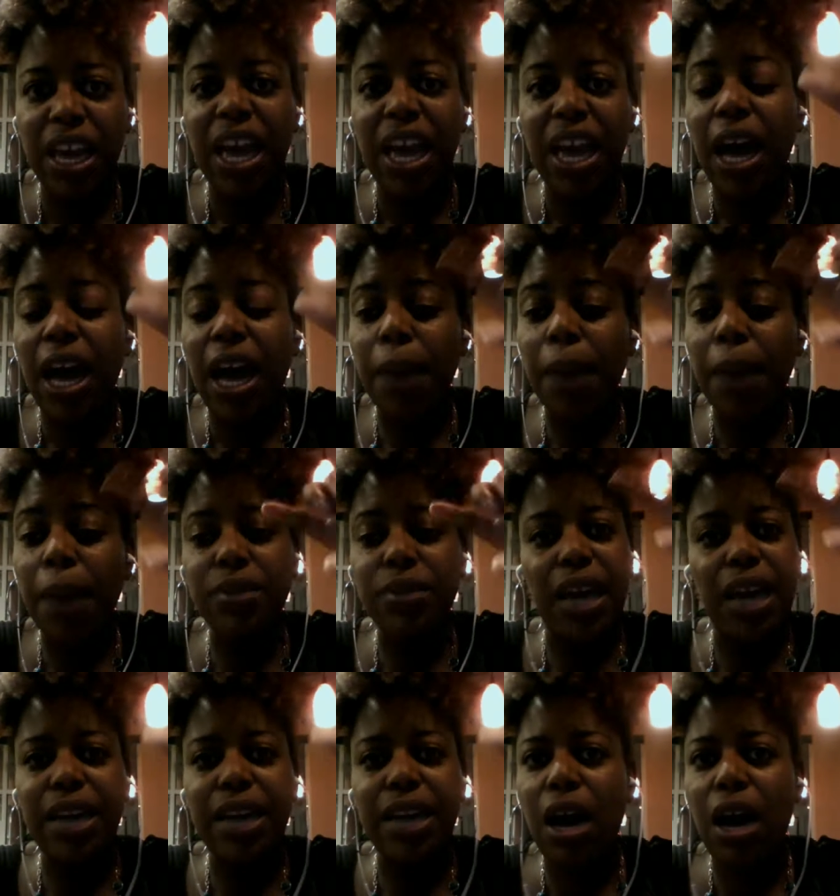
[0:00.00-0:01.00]
Upside
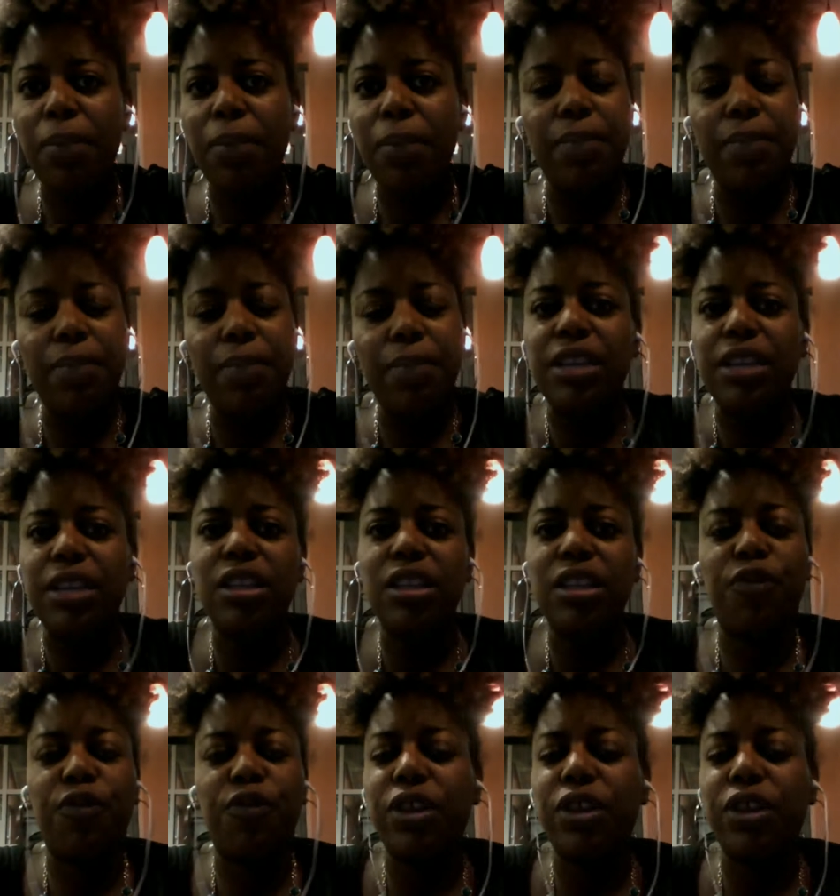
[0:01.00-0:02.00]
down may mean
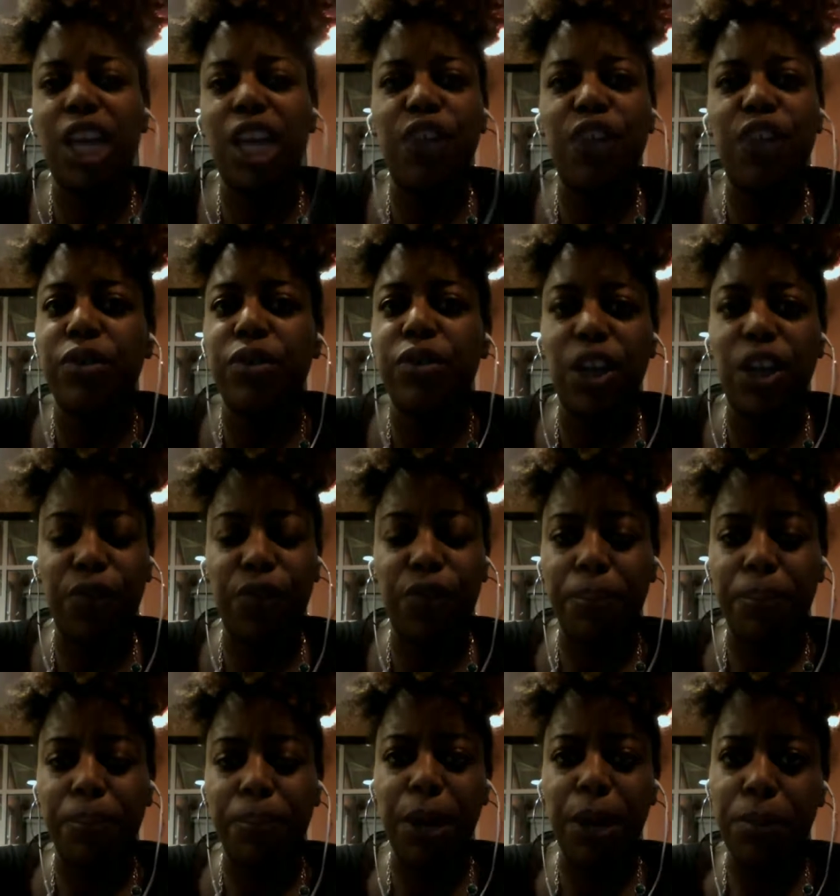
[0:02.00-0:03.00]
different things for different
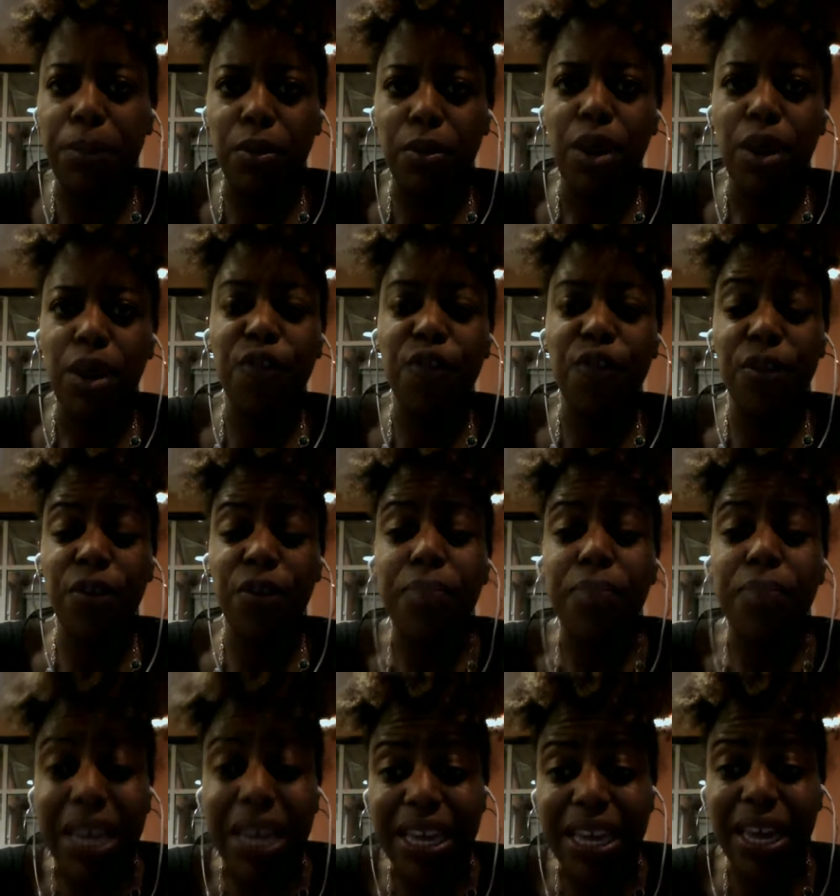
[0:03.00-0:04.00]
people. For
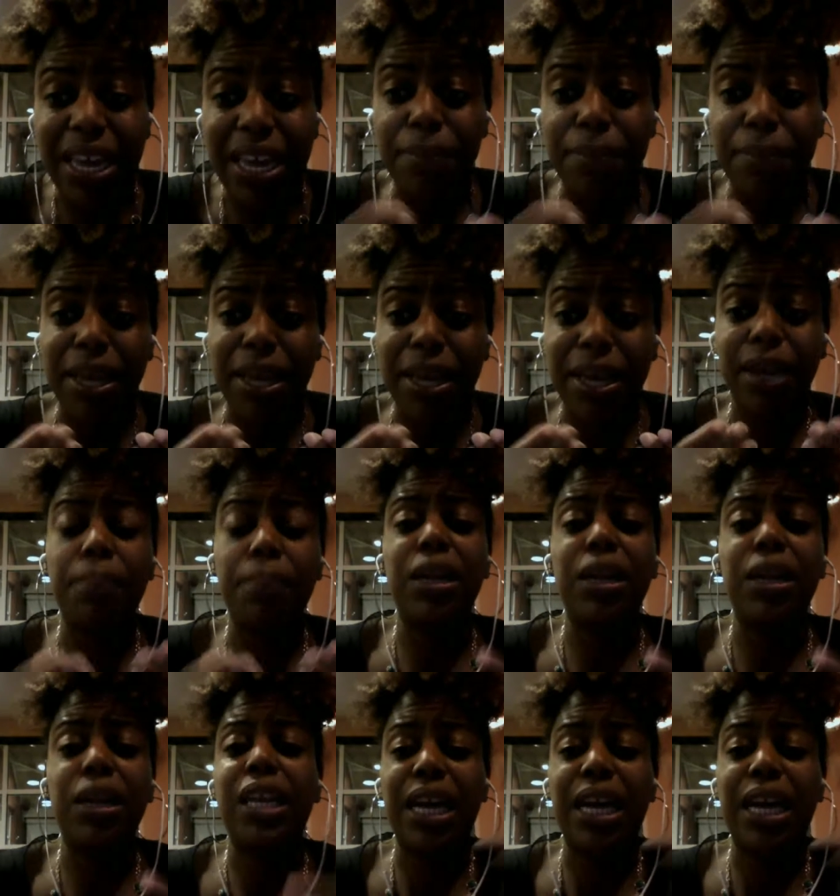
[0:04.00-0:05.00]
me, it meant
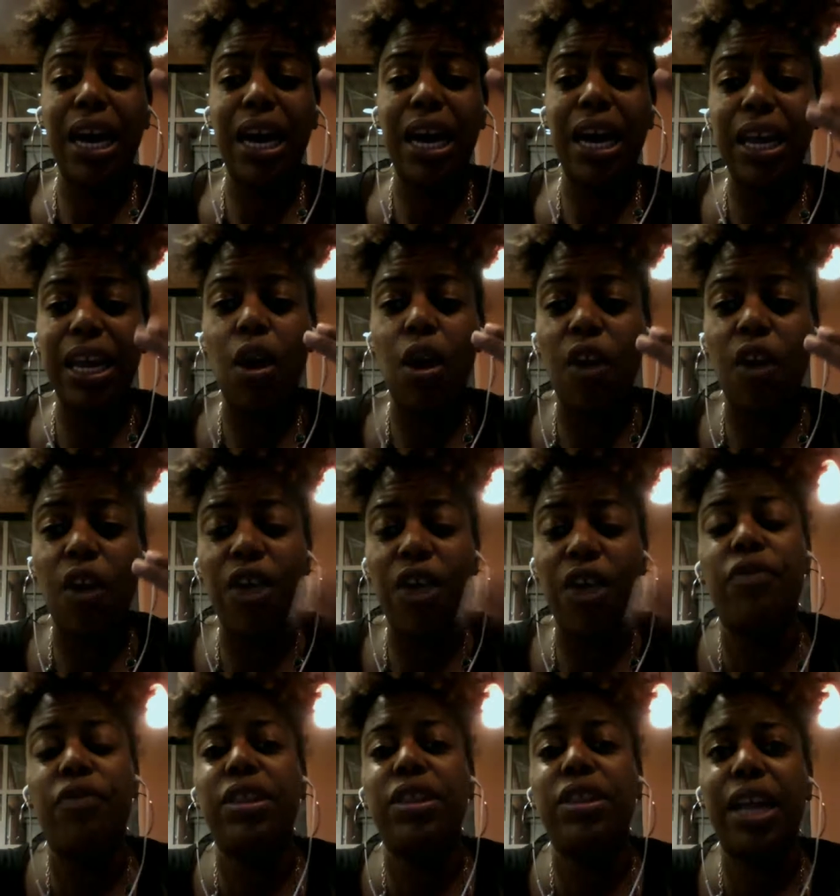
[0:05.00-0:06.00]
completely cutting off
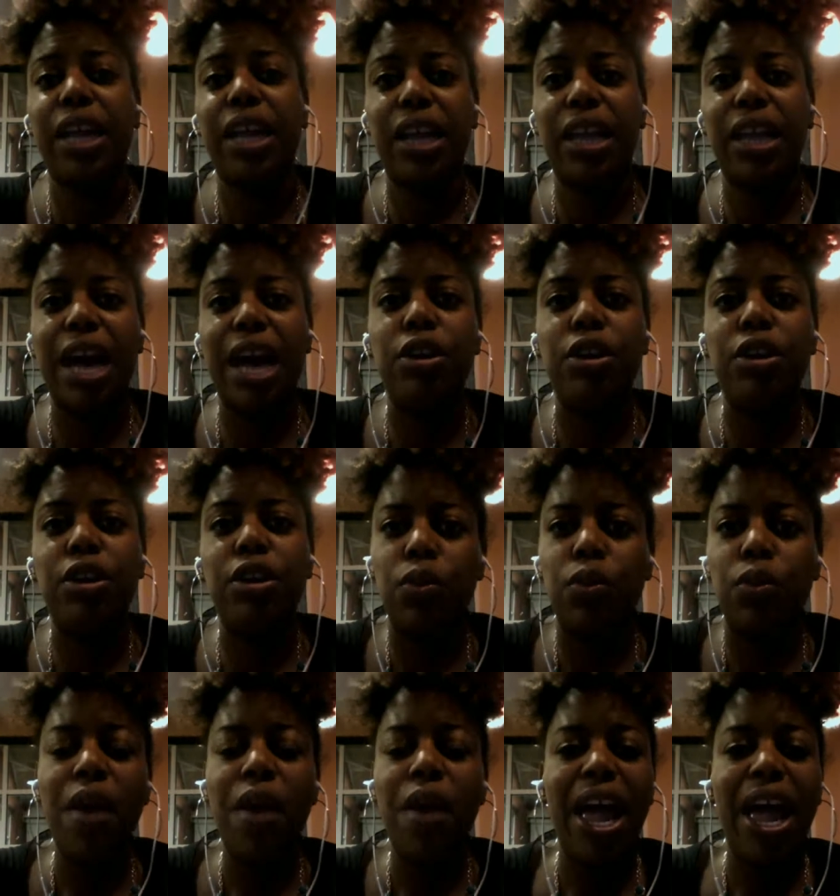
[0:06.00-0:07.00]
everything that I knew
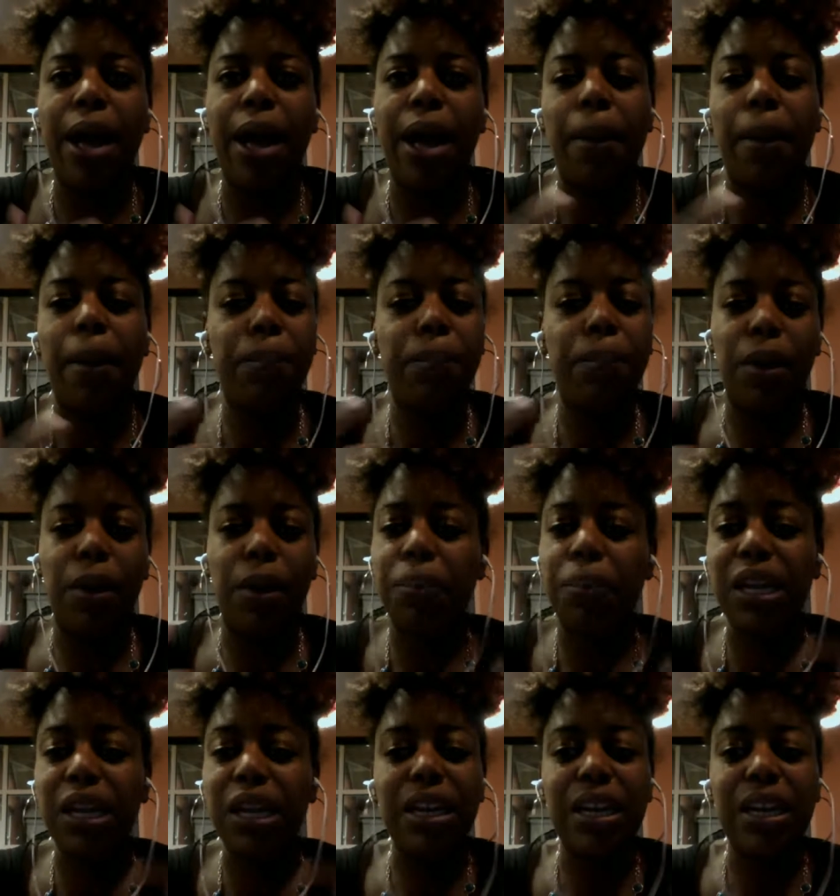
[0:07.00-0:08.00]
and
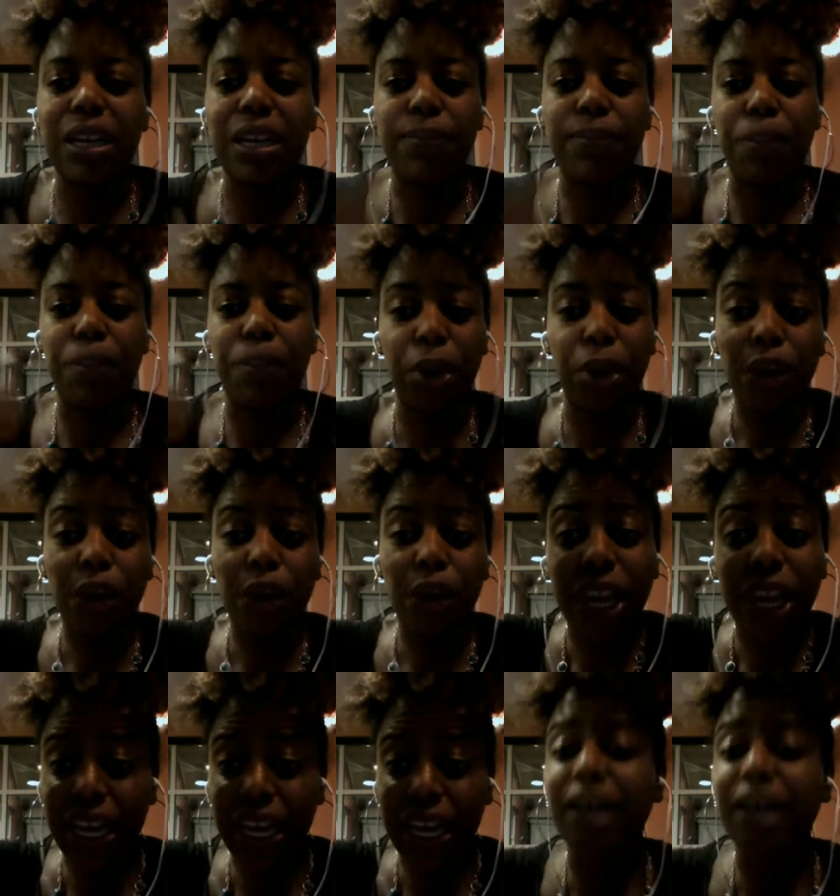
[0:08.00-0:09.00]
completely
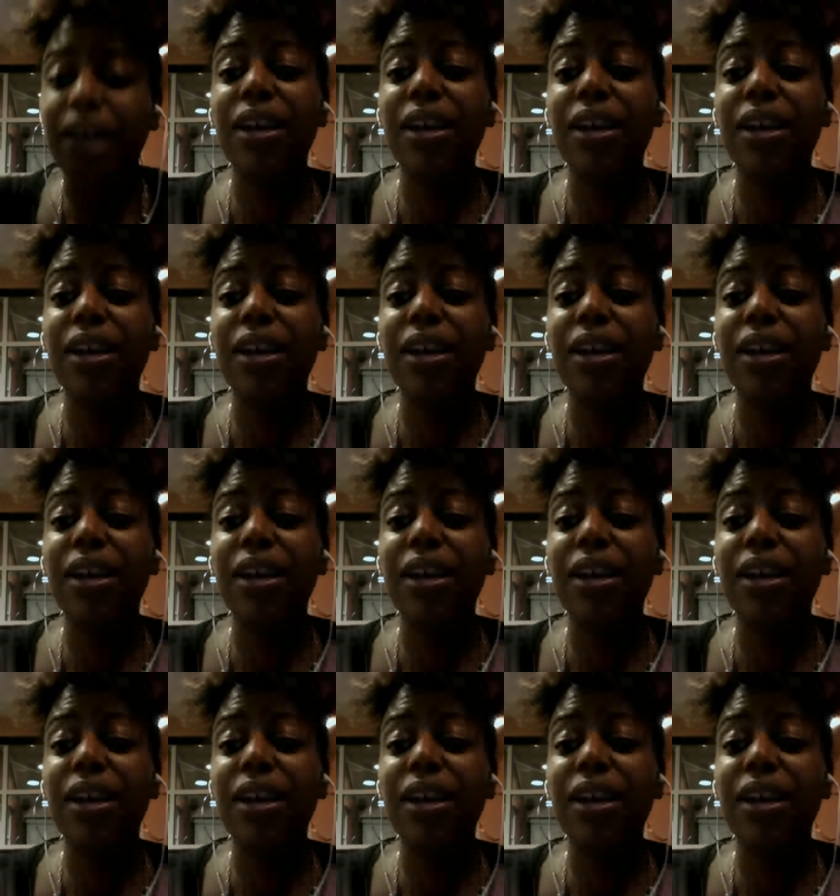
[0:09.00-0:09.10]
burning